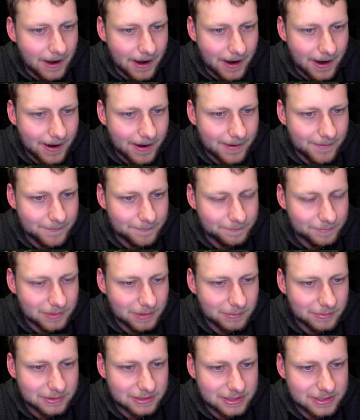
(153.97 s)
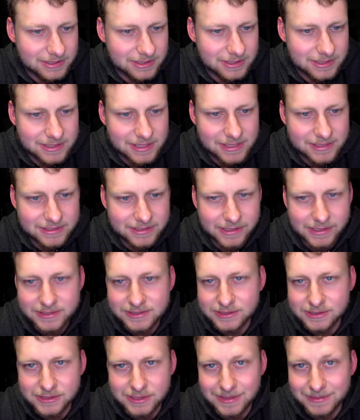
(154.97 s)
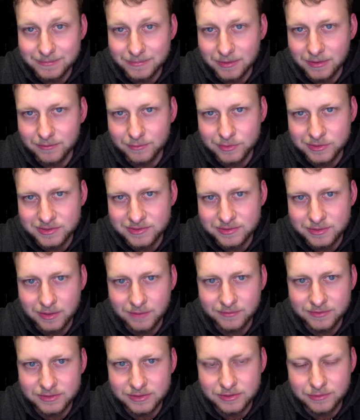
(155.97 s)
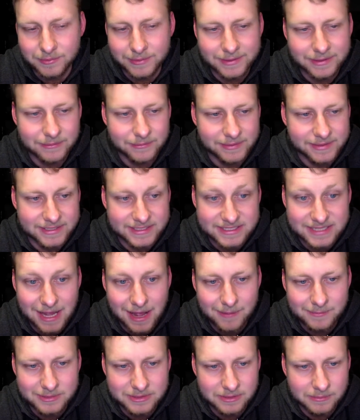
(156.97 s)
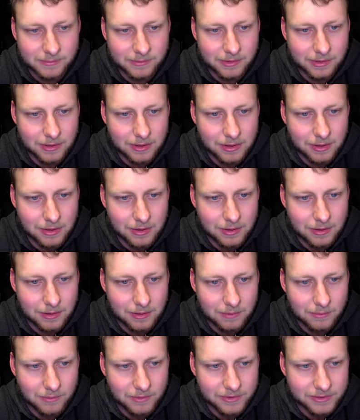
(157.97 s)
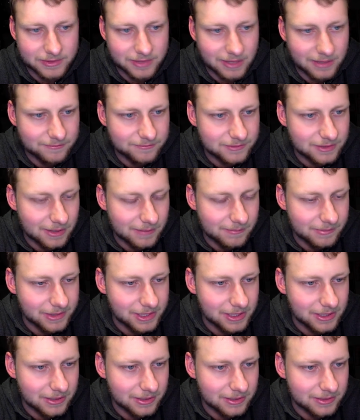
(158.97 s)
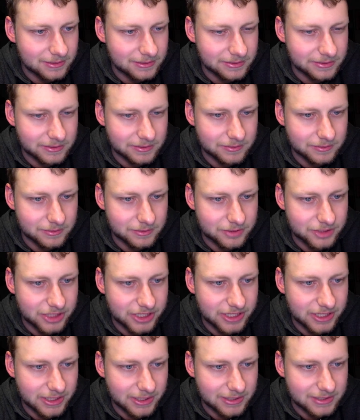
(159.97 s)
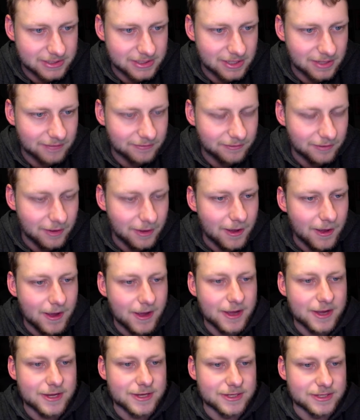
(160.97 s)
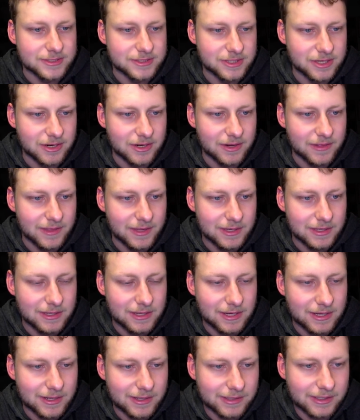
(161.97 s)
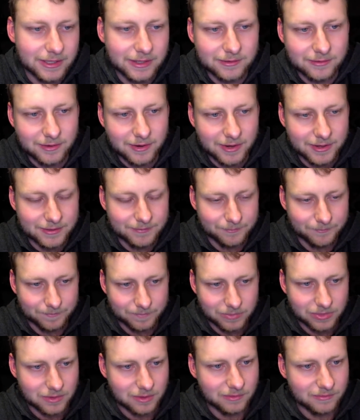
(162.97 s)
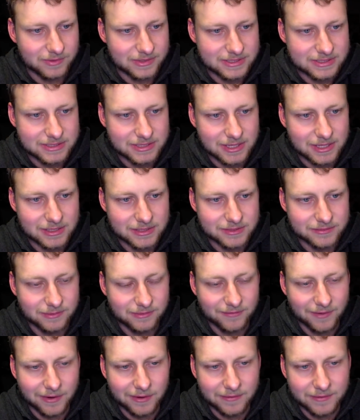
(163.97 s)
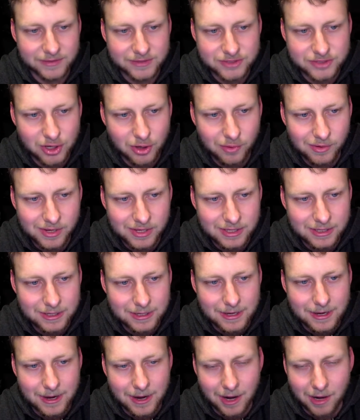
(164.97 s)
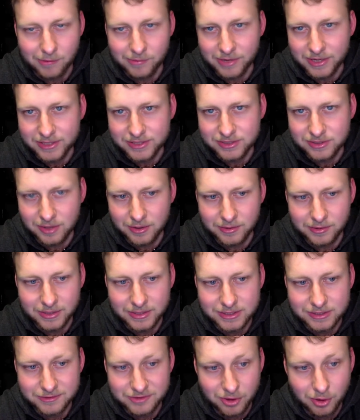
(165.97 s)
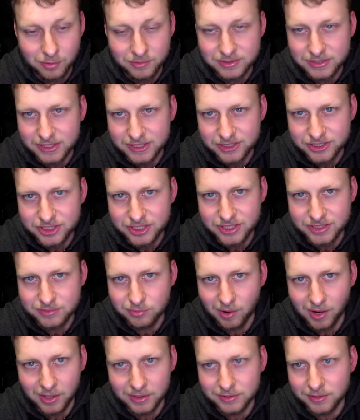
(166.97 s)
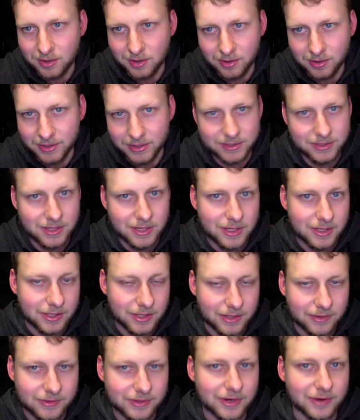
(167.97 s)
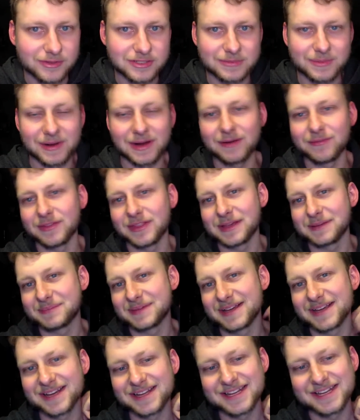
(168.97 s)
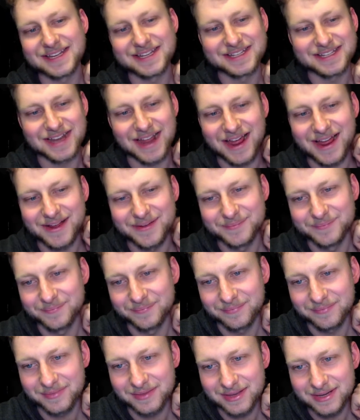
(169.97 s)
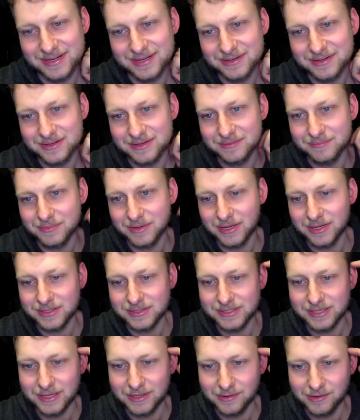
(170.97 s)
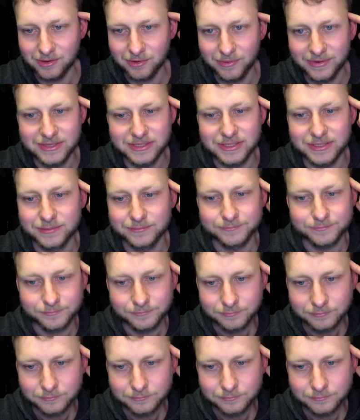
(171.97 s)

Um, but then Diaz and Depp Bobby's obviously winning when he stabs him uh, with a knife type thing and uh, cheating and stuff. So, and then uh, later on, we see that we find out that Zoe, uh, Renee's daughter, knows that she's Wild Dog, and you know knows about everything because um, because uh, Quentin,